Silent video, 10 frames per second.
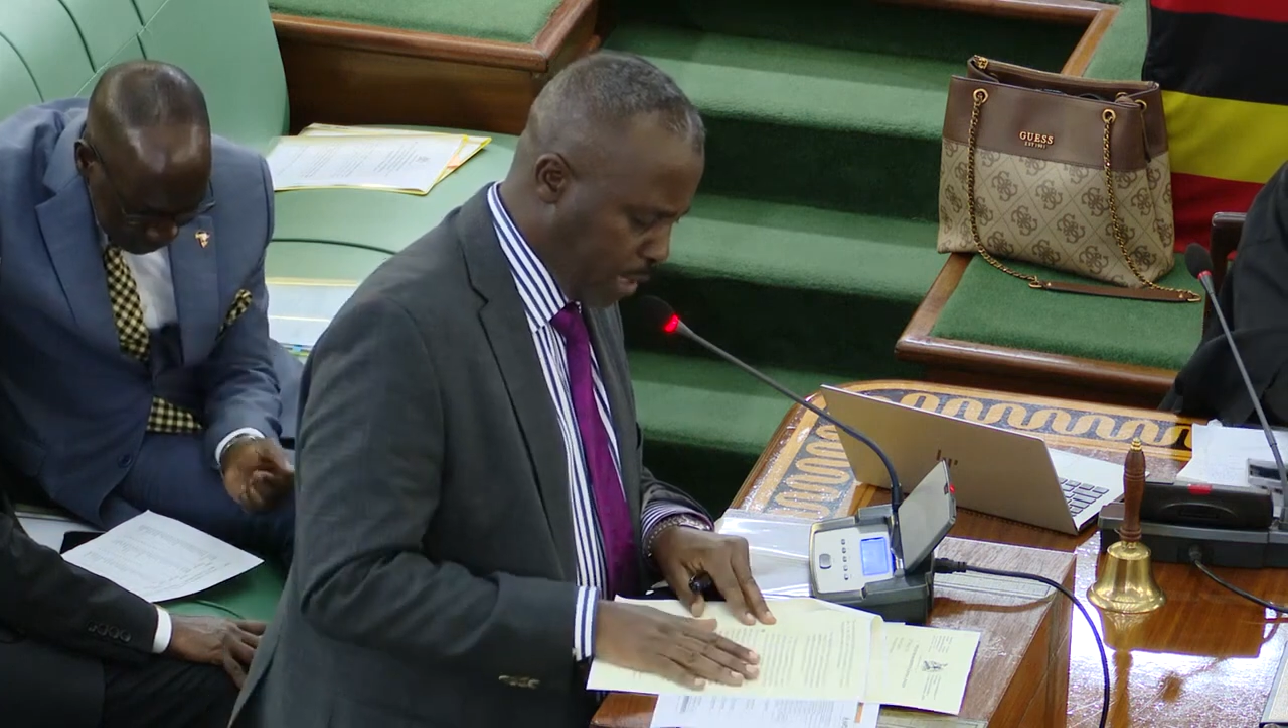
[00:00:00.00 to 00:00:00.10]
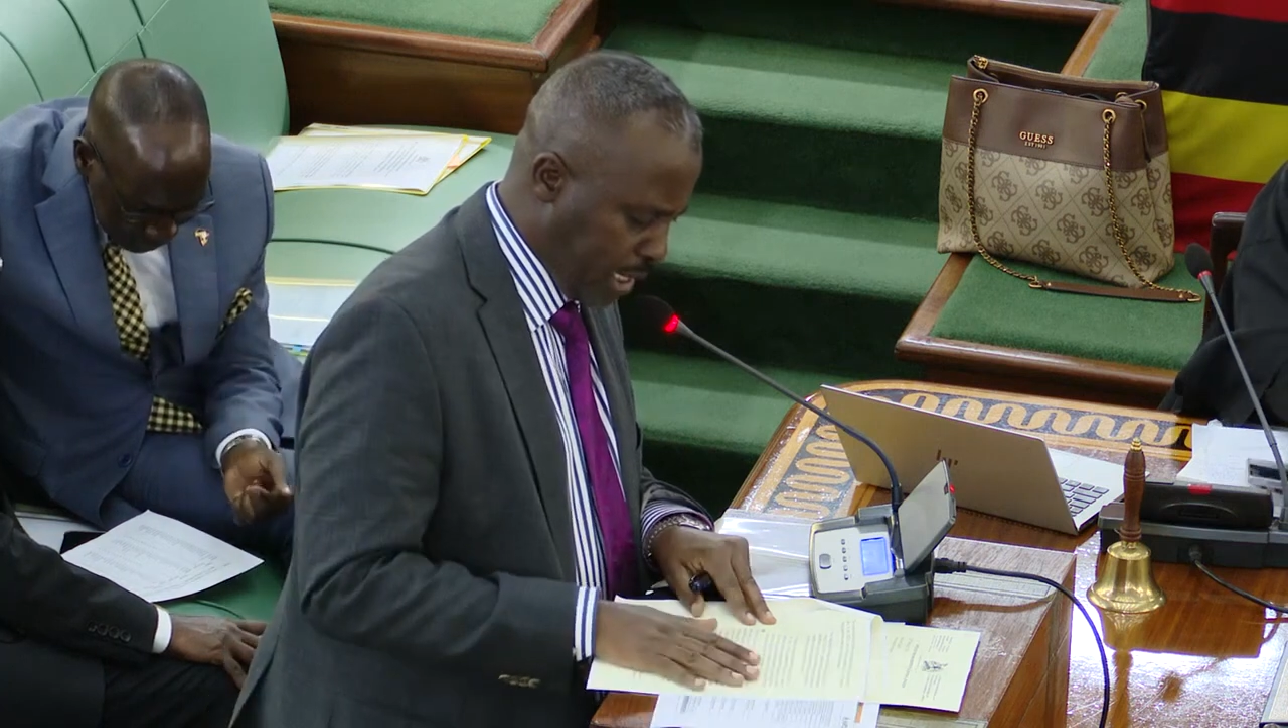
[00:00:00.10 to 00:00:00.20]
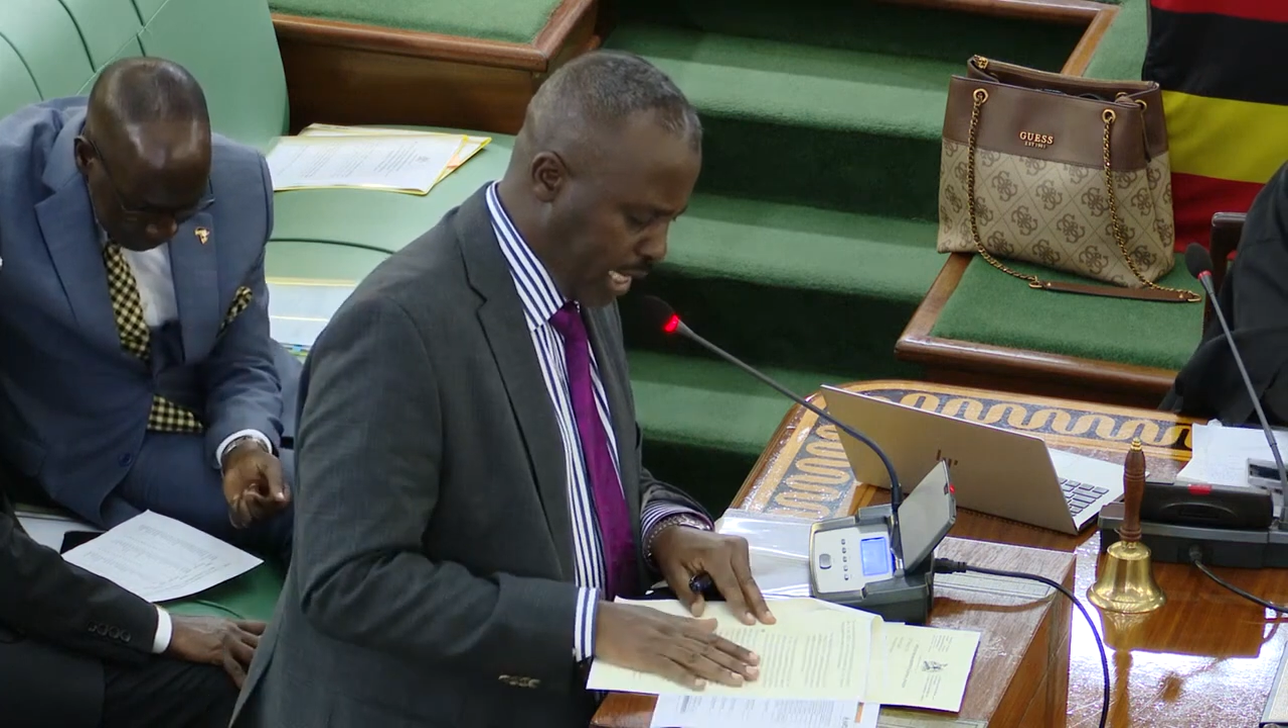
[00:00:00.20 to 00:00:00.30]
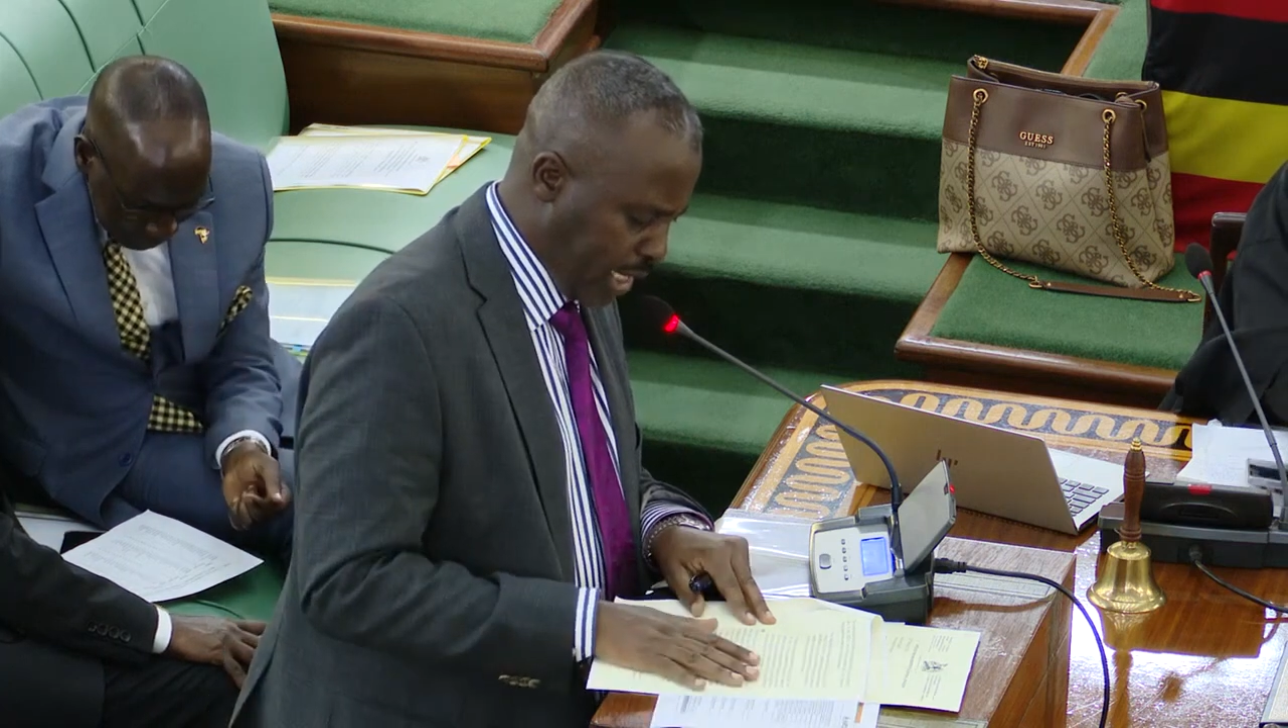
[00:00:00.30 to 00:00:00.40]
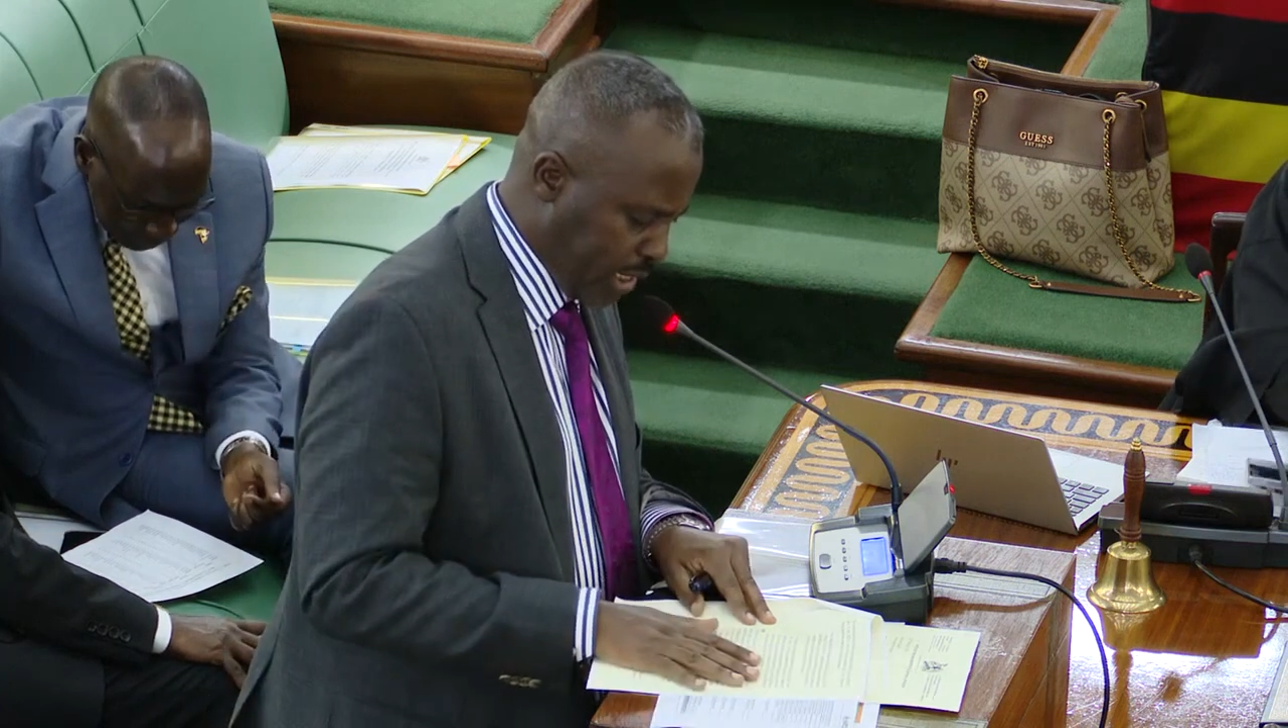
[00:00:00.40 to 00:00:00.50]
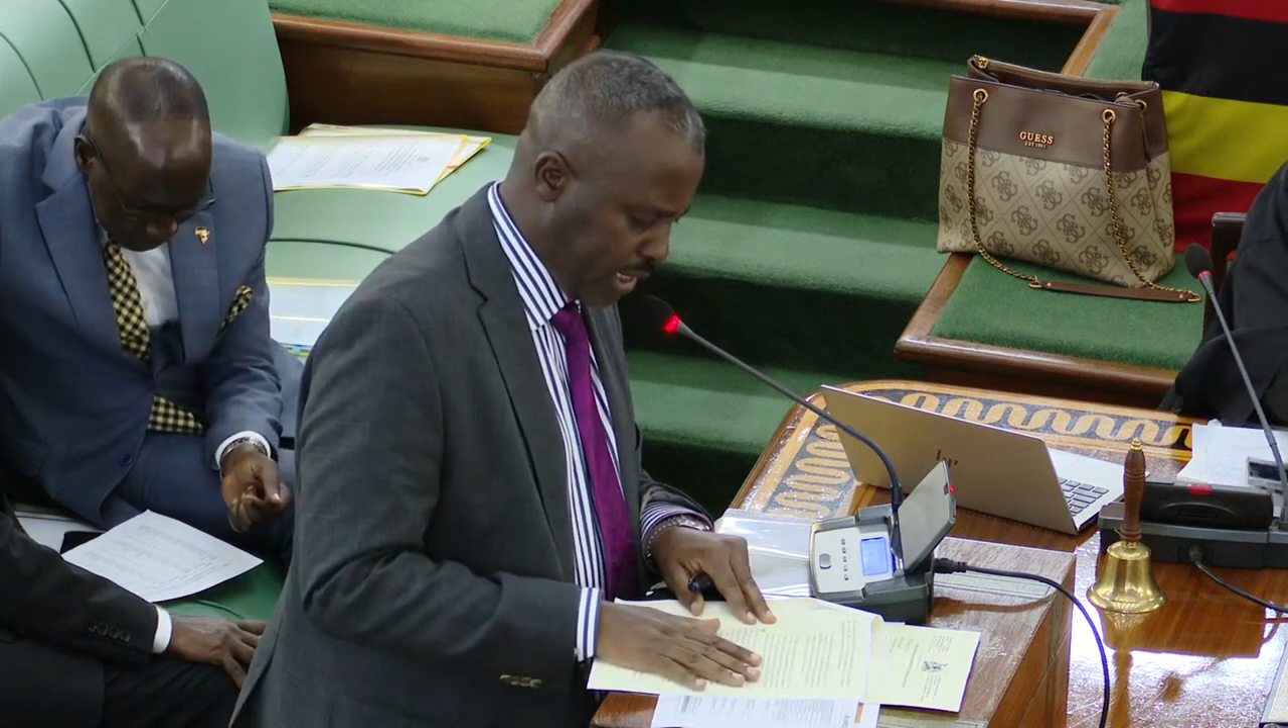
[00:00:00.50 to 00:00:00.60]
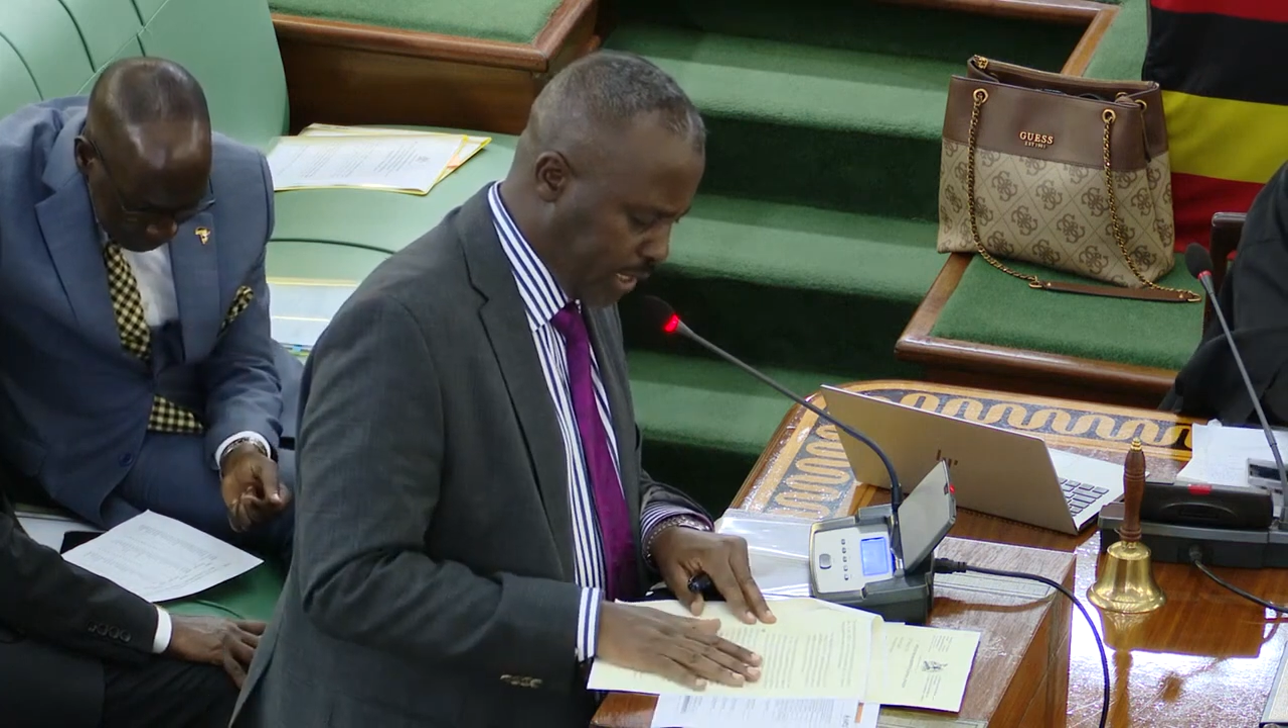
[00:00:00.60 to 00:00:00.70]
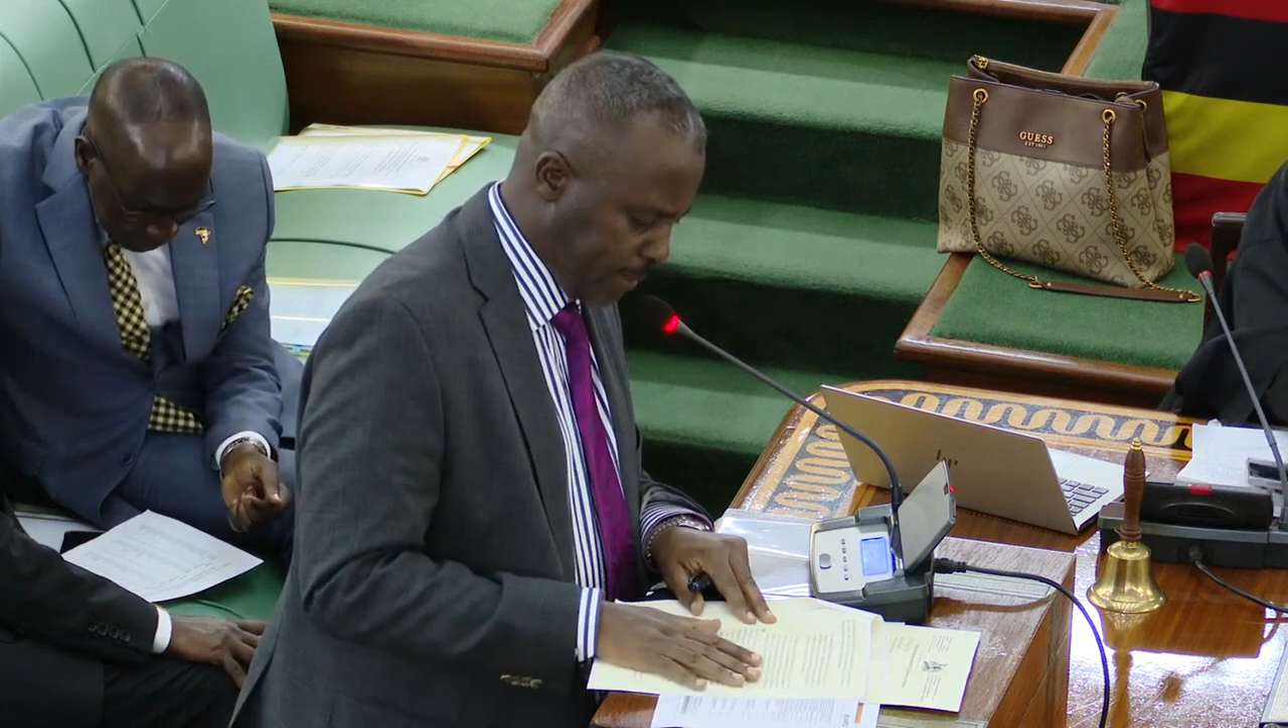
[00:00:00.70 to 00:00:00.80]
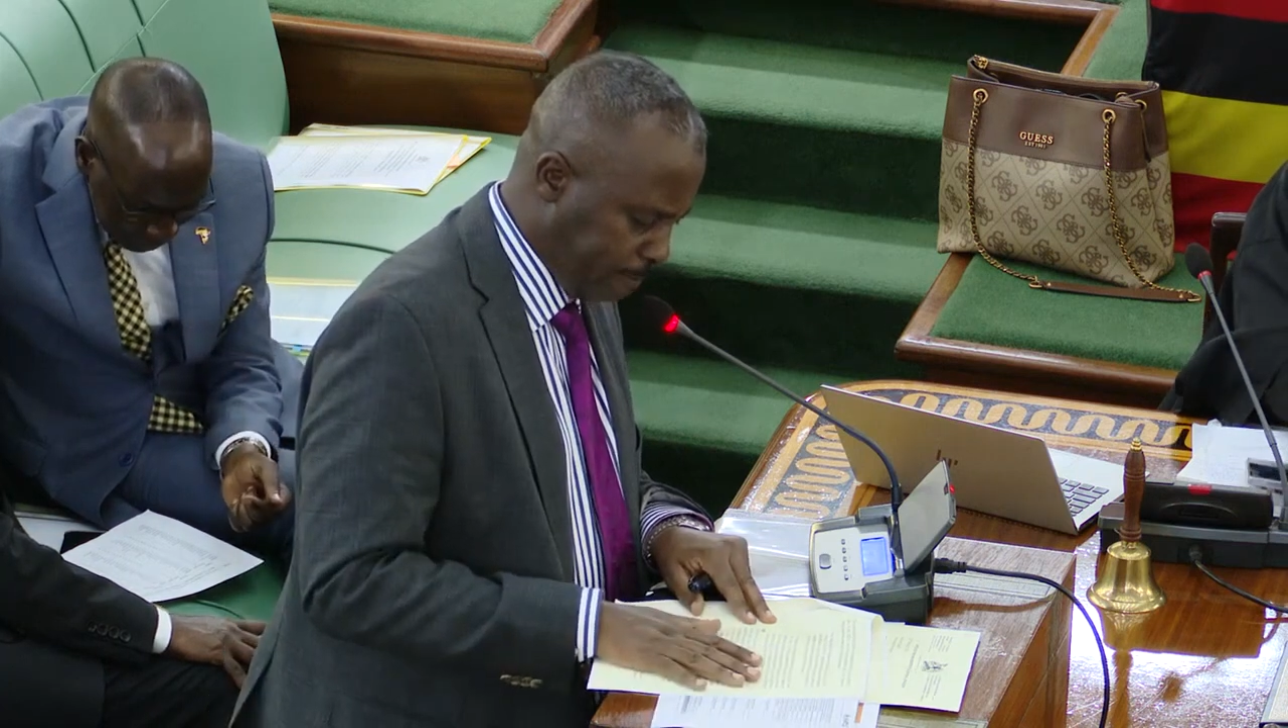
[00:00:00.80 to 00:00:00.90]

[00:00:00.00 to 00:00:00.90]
be touched.